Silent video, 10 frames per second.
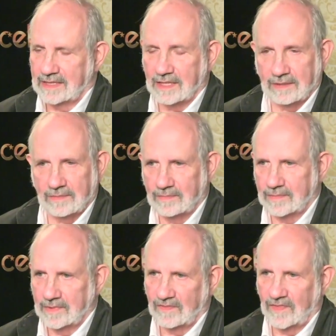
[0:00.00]
they're
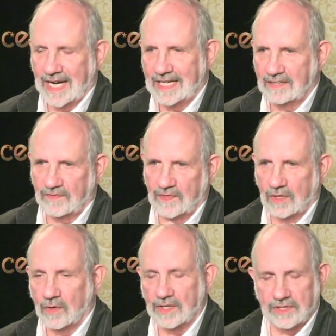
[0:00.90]
buying
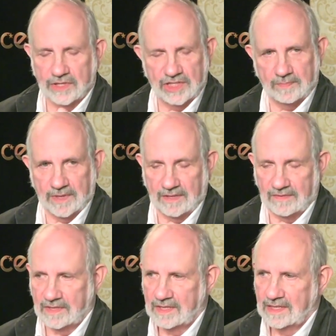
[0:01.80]
for authorship
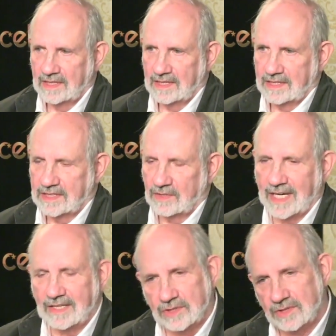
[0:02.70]
of.
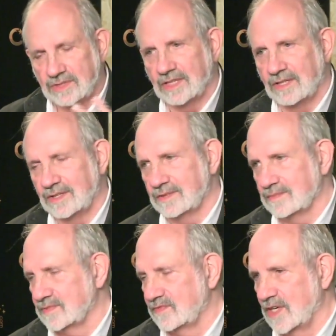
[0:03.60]
So I introduced the
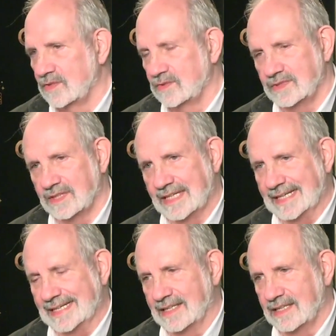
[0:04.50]
whole phone
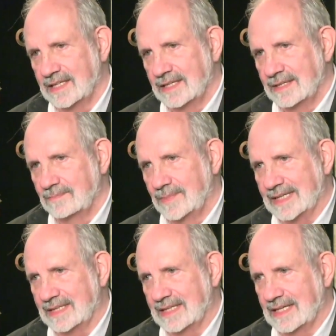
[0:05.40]
thing.
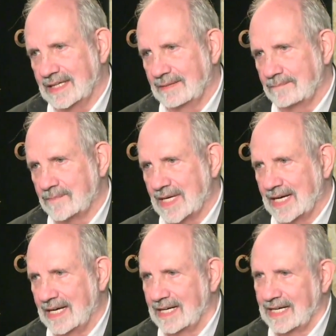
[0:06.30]
But
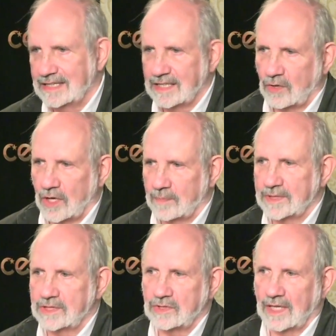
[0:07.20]
I like the
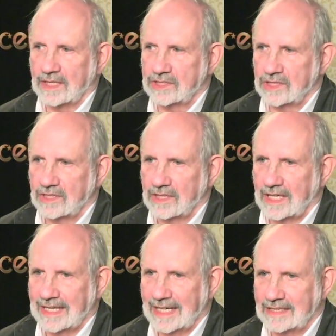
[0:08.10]
corporate
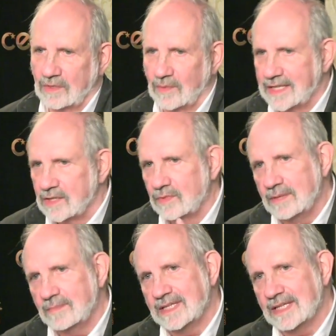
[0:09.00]
structure. I like the way the
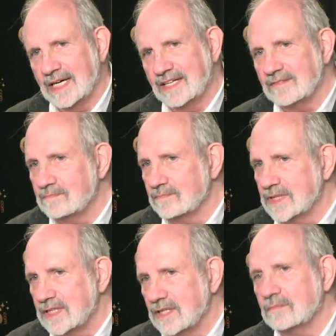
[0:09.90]
women kind of,
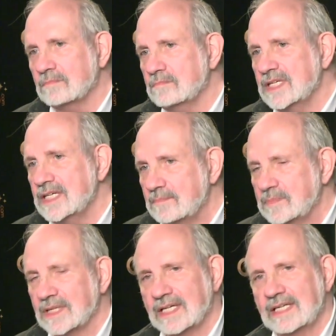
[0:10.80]

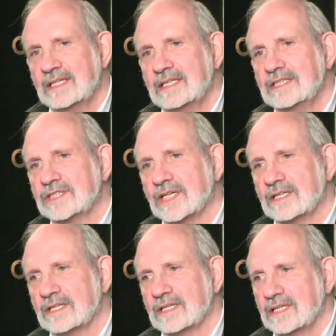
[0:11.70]
manipulated each
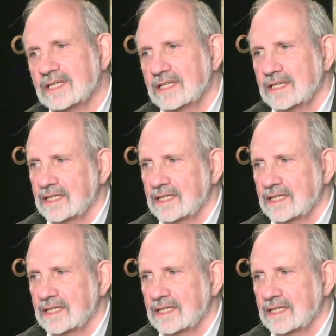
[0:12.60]
other.